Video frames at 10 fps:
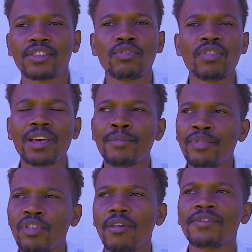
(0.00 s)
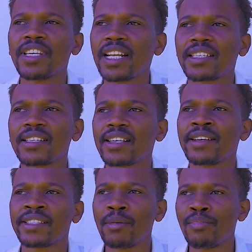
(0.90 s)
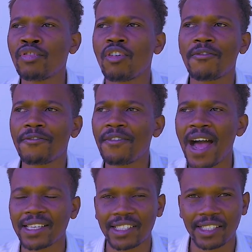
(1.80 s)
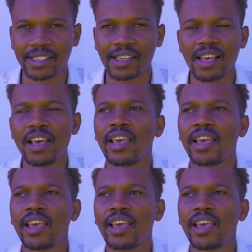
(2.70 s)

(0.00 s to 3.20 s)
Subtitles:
The book of Genesis is the book of fasts.